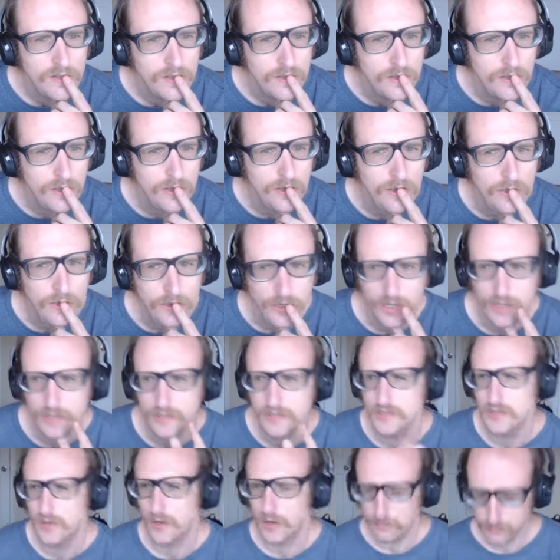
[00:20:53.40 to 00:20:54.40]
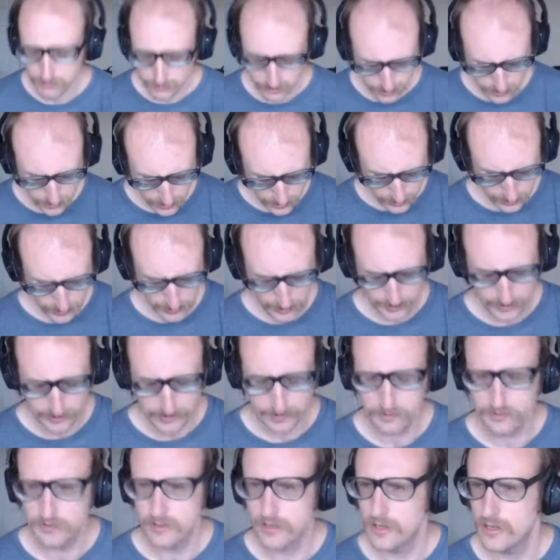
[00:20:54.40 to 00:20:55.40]
Okay, so I'm just going to cat
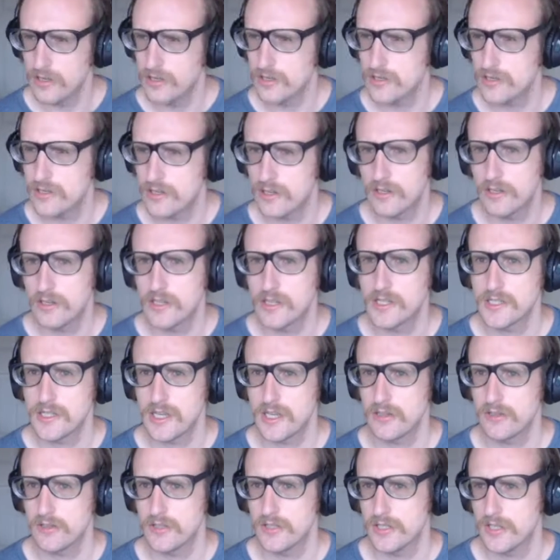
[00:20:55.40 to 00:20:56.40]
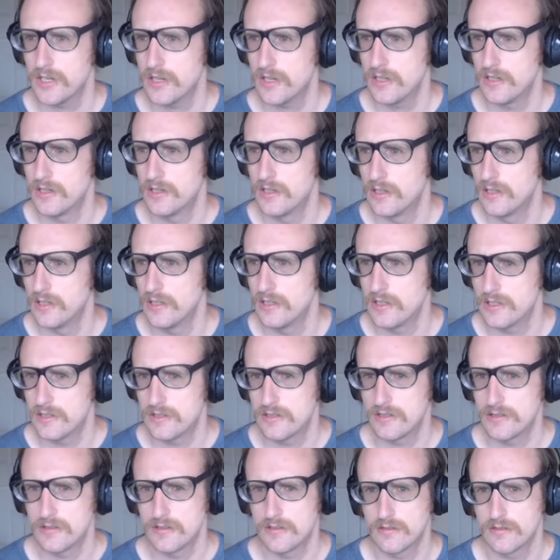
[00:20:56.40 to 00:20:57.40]
out the getting started because that looks like
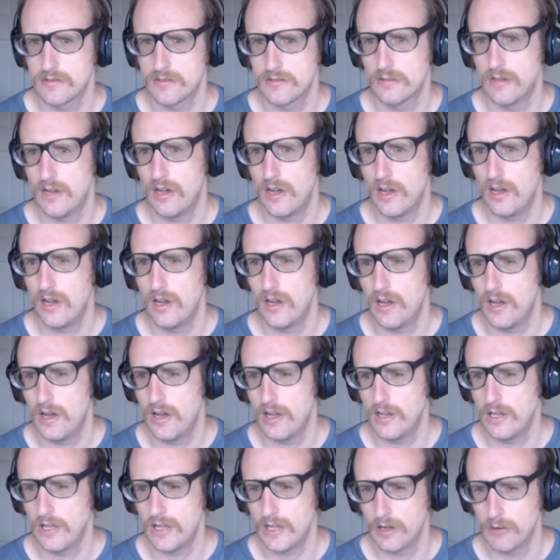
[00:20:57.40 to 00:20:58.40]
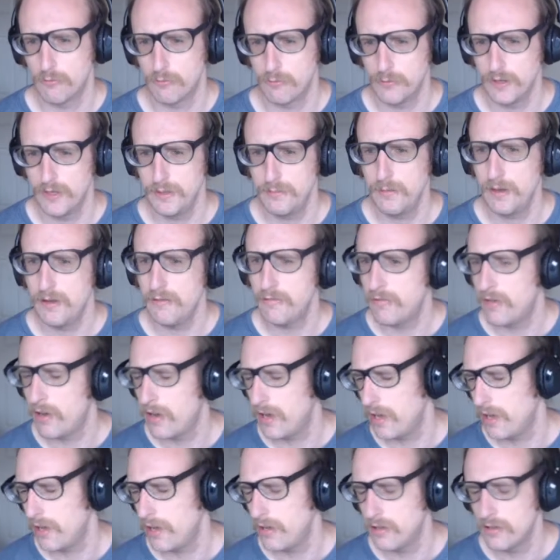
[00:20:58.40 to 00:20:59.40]
it's like a README
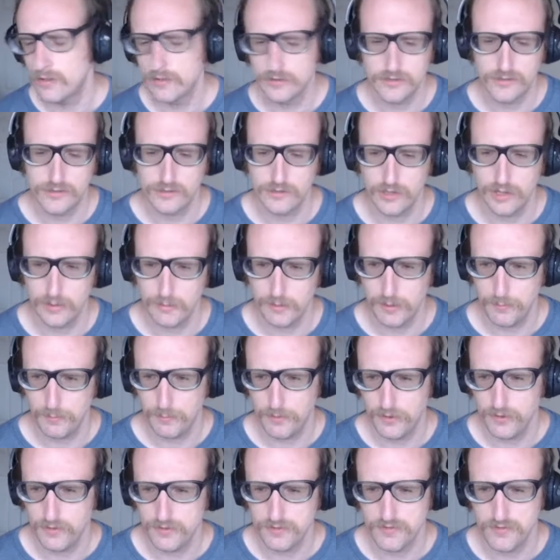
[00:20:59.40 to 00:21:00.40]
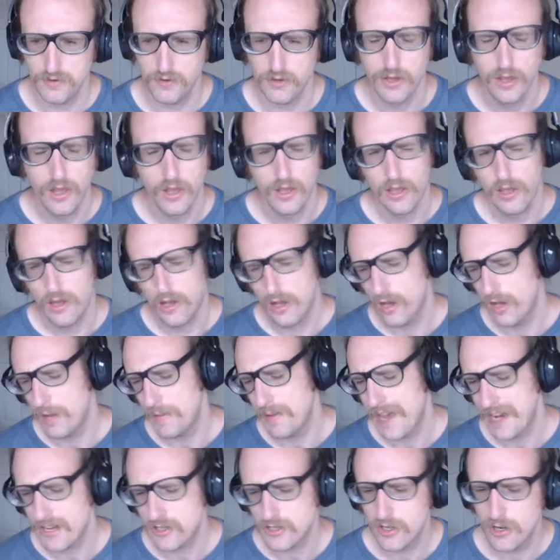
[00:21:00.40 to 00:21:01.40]
file, so that might be useful.
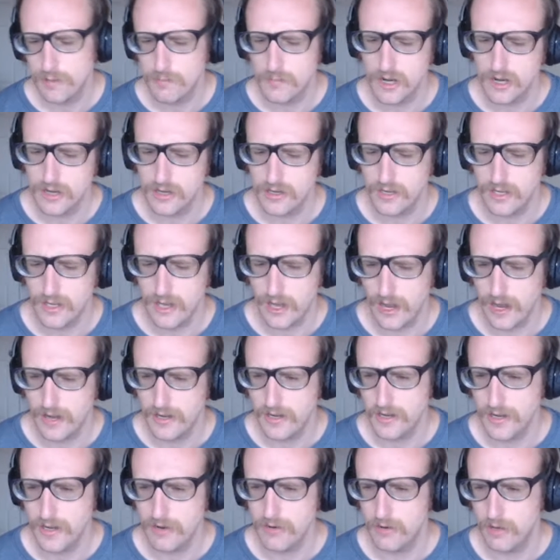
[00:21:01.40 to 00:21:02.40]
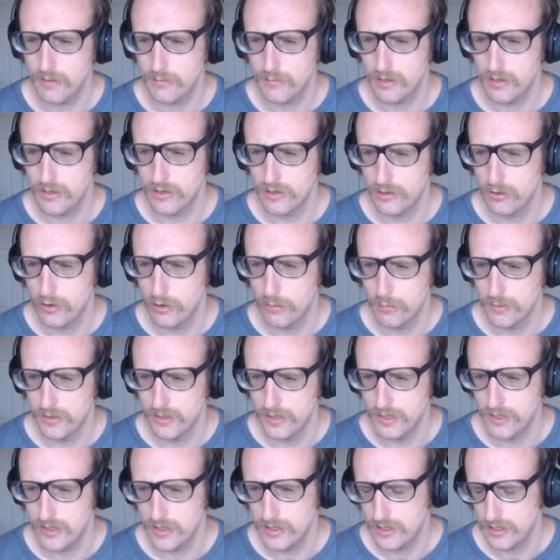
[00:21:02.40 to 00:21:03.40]
Actually, I'm not going to cat it out. I'm going to open
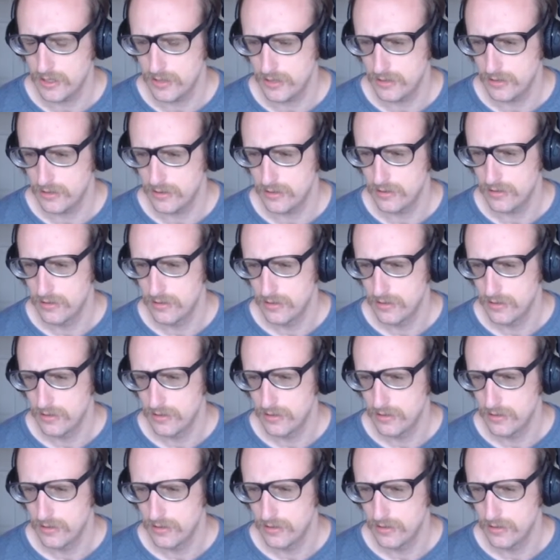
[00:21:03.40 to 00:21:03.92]
it in